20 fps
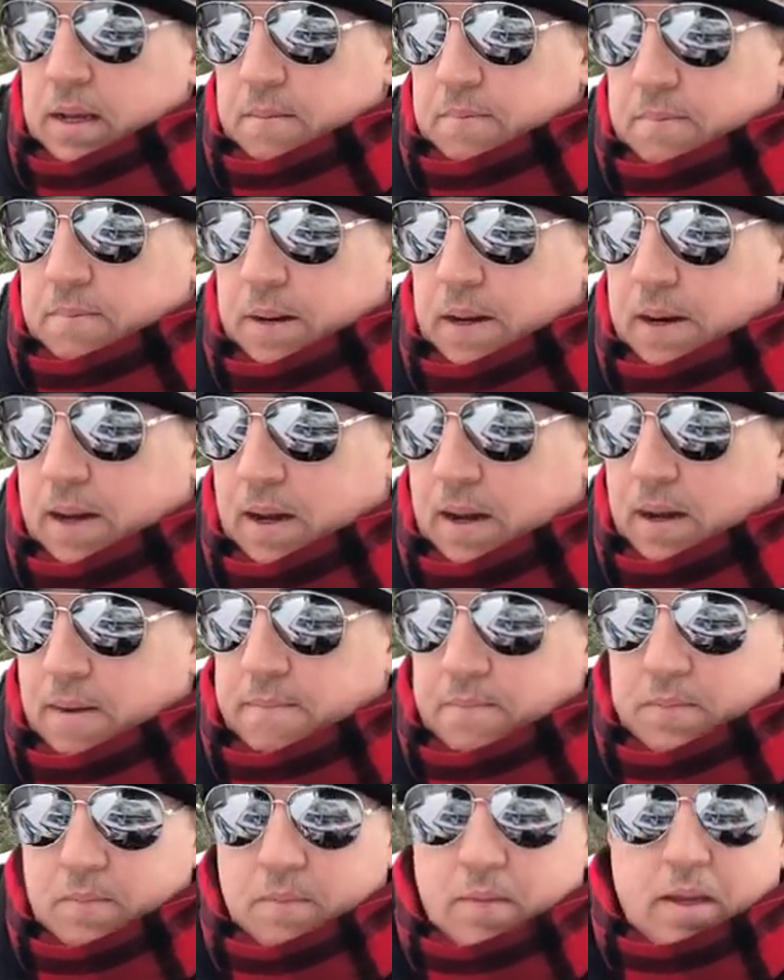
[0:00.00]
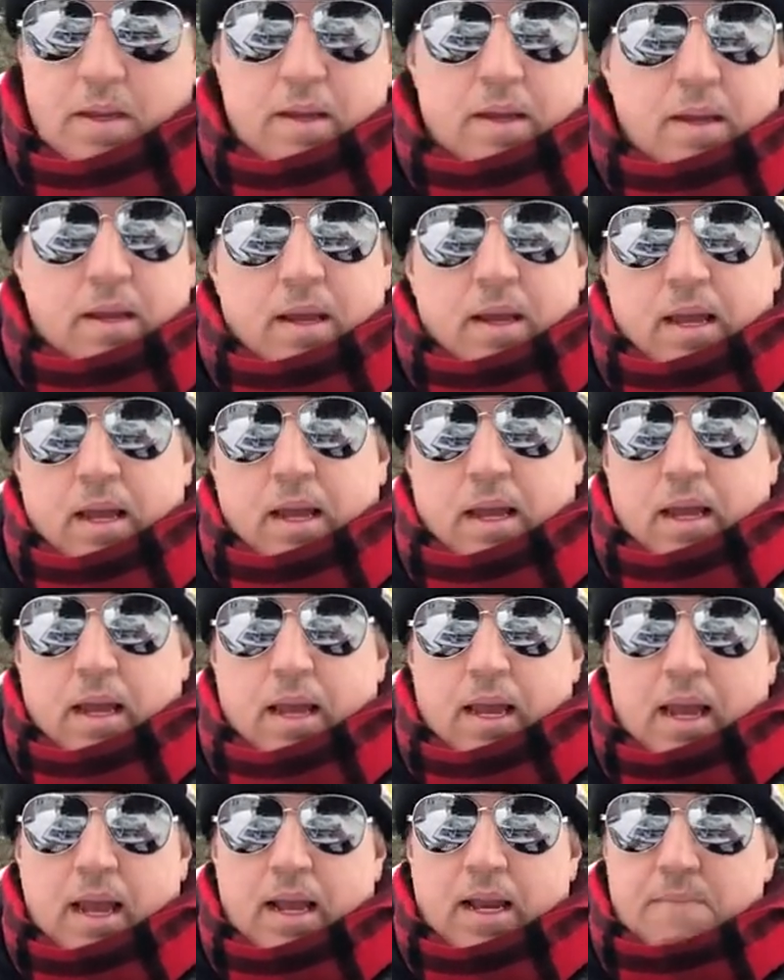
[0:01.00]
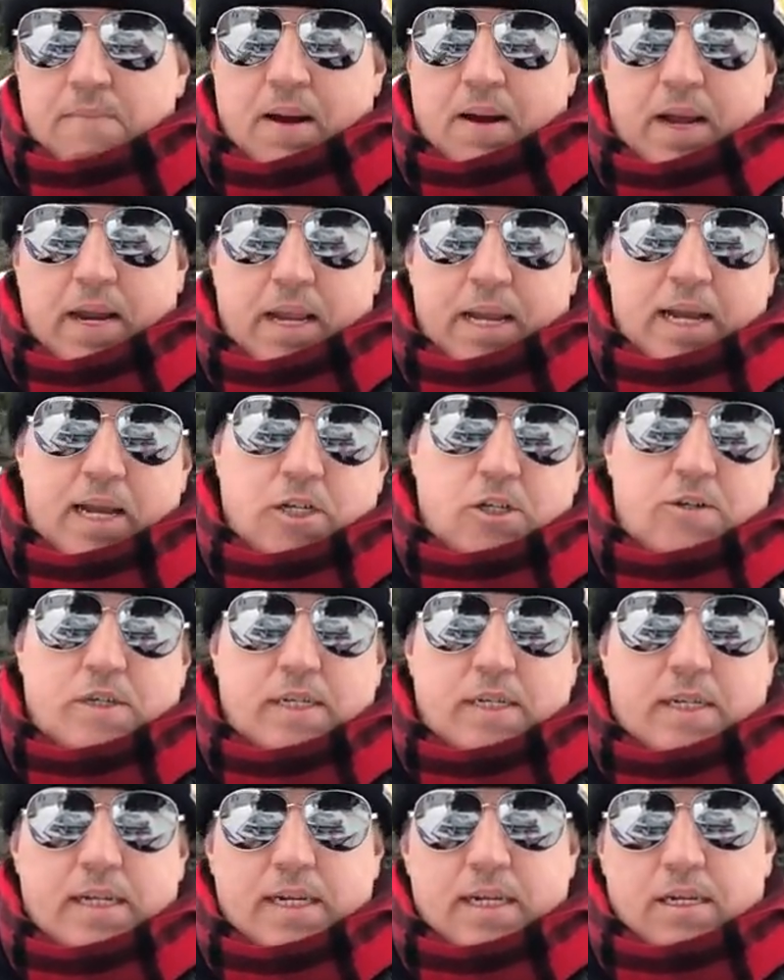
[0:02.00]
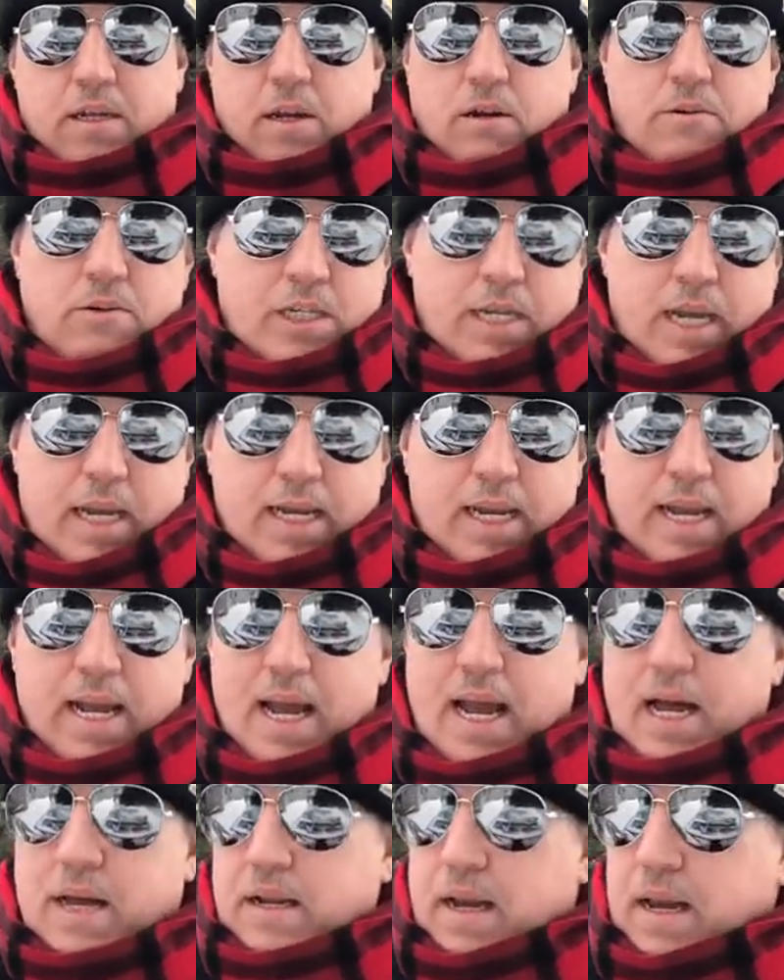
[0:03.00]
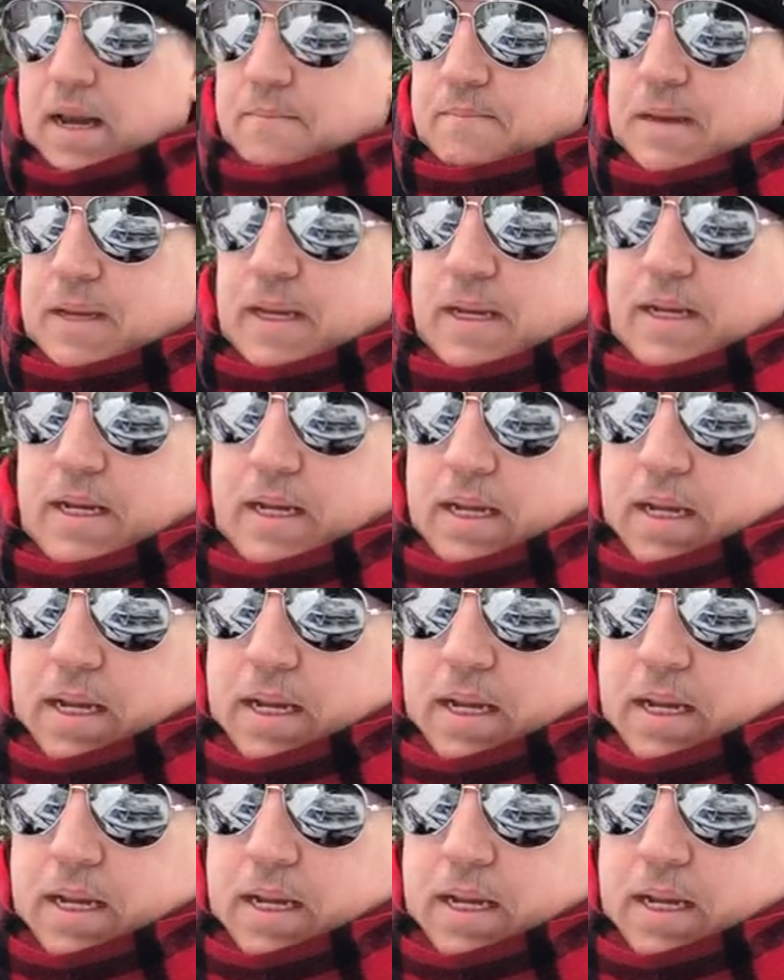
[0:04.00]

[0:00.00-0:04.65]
but anybody interested, go check it out. I mean,